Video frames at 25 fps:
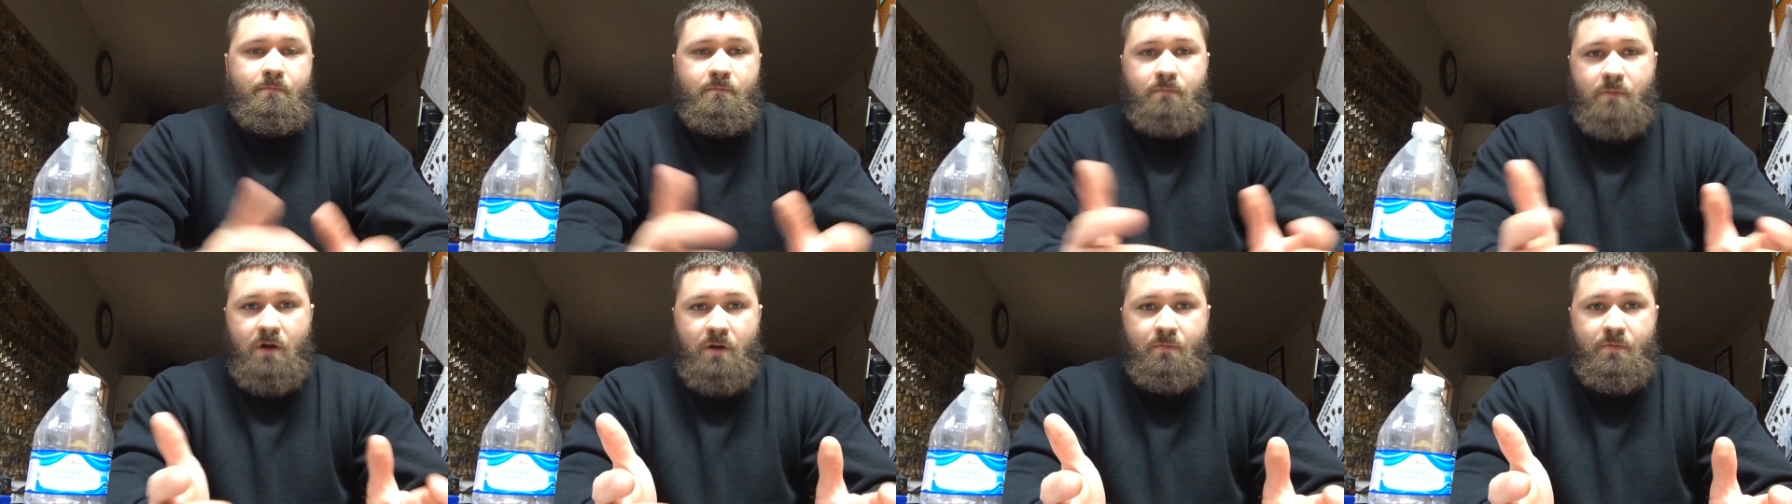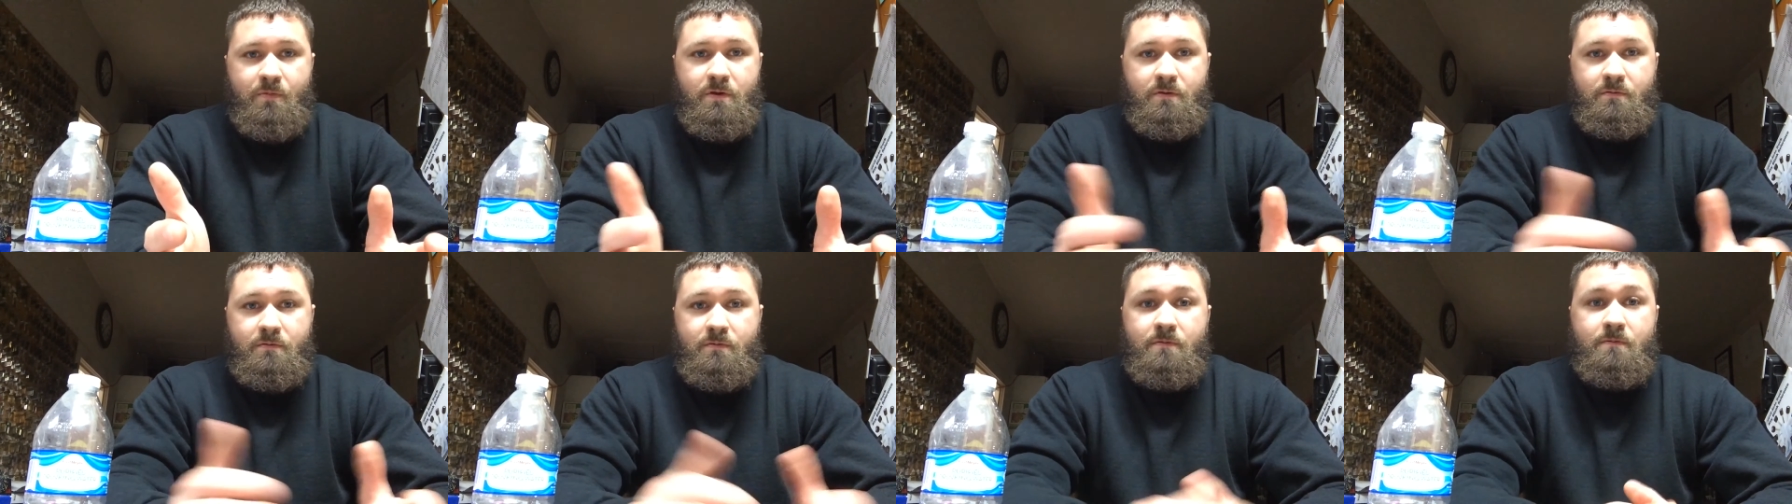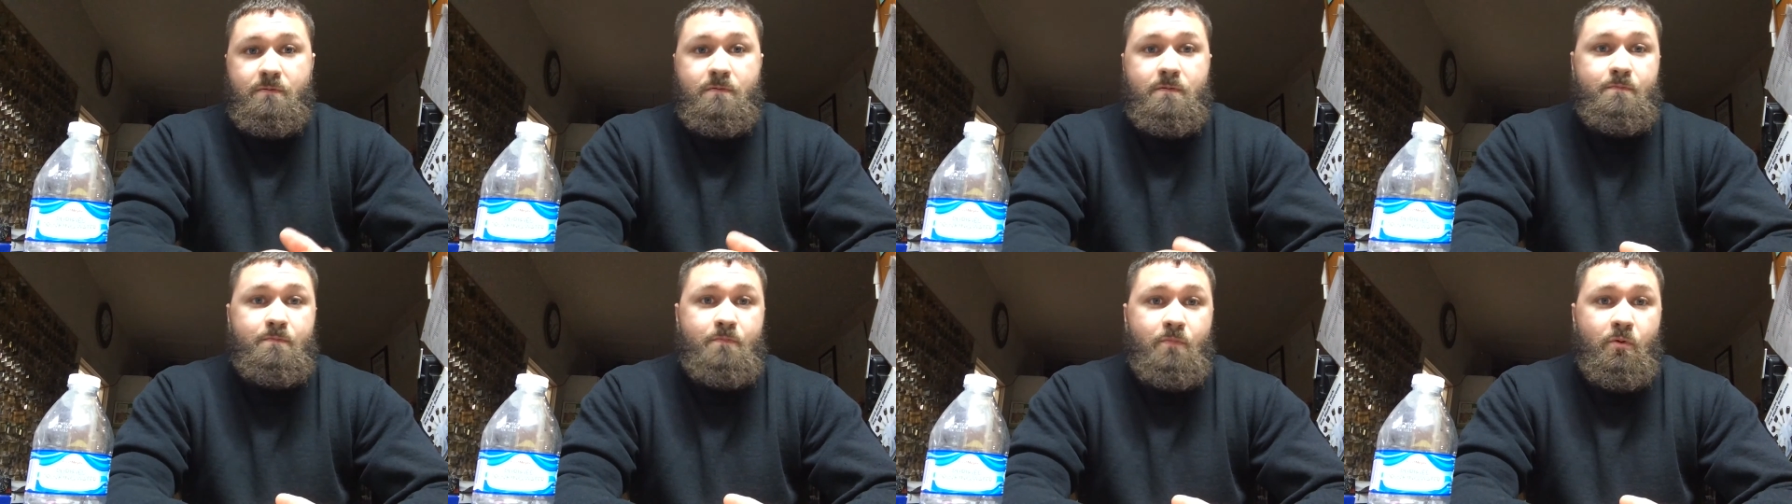I mean,
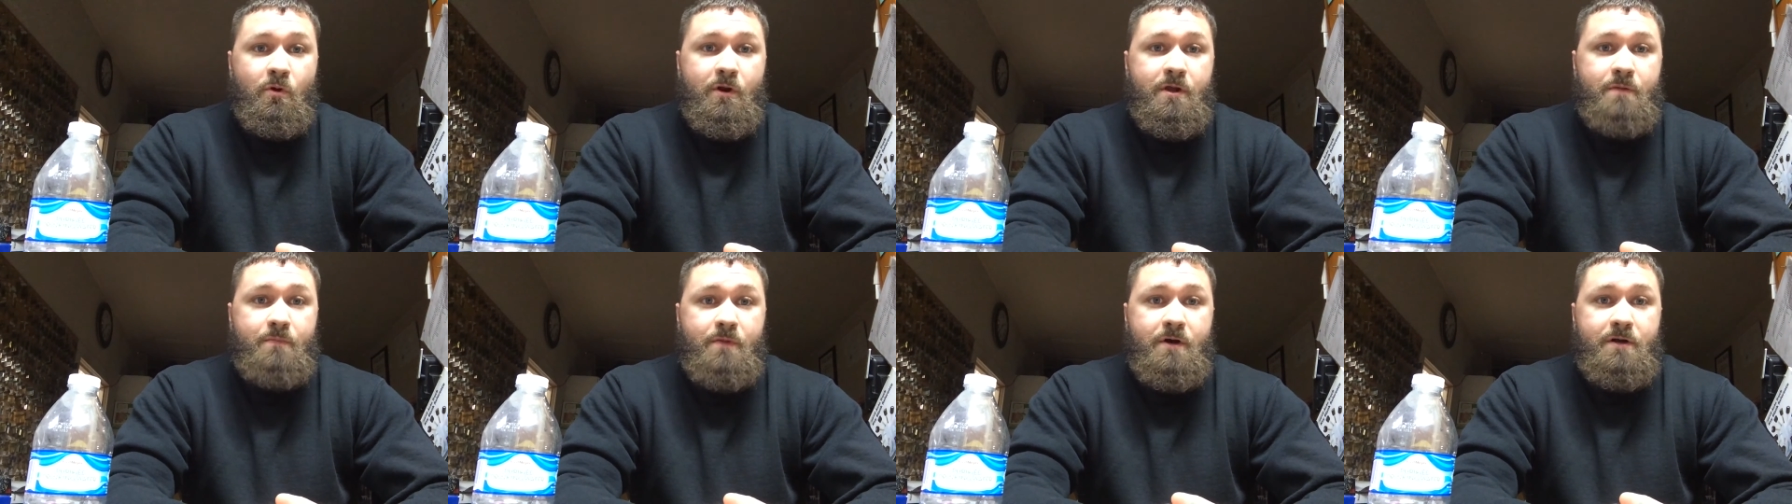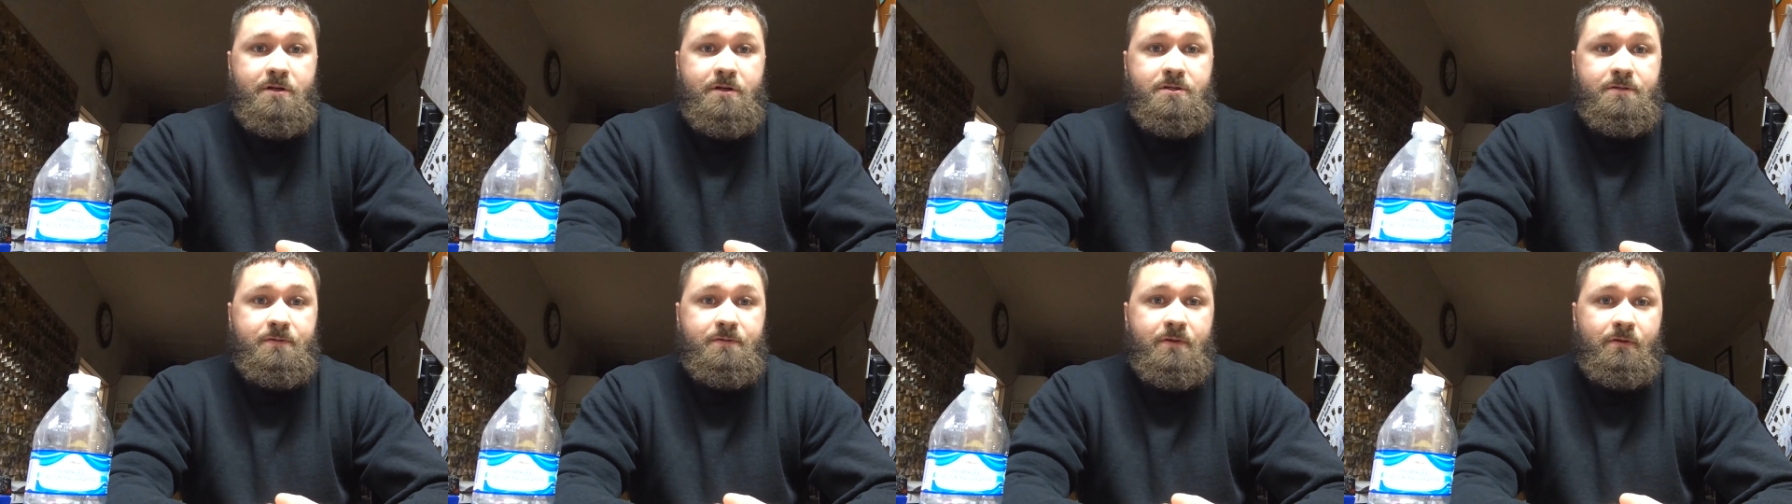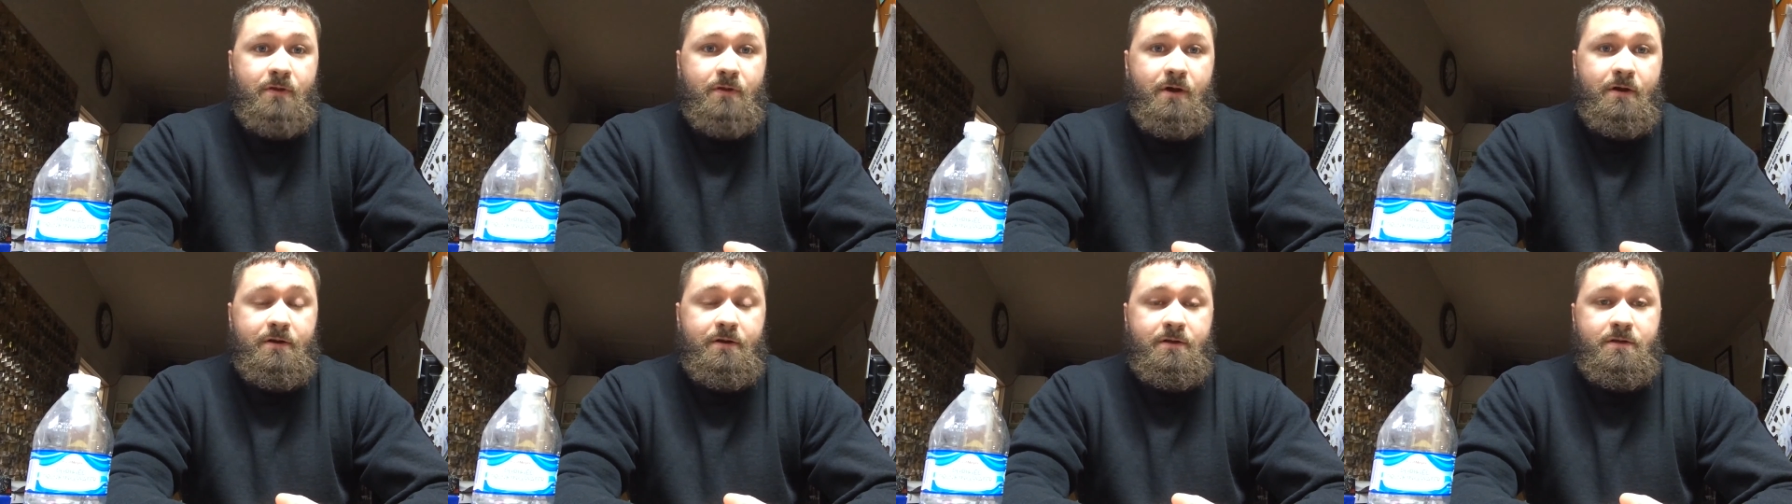pretty much the
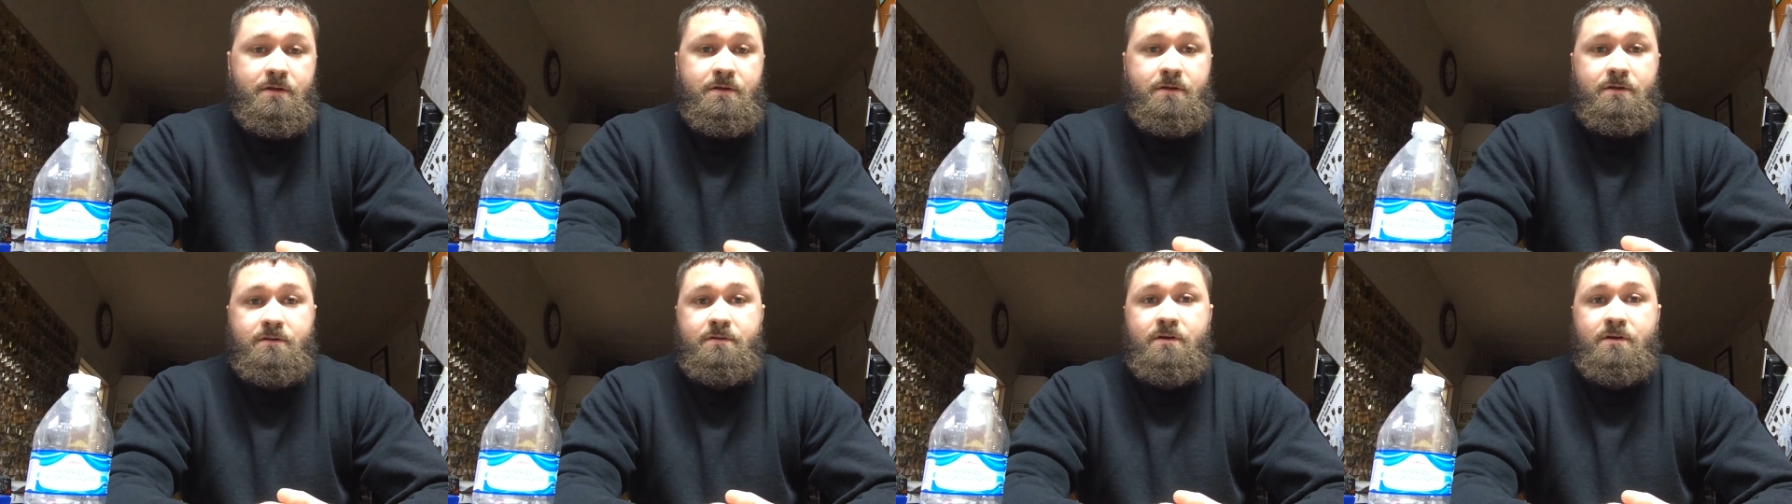Latakia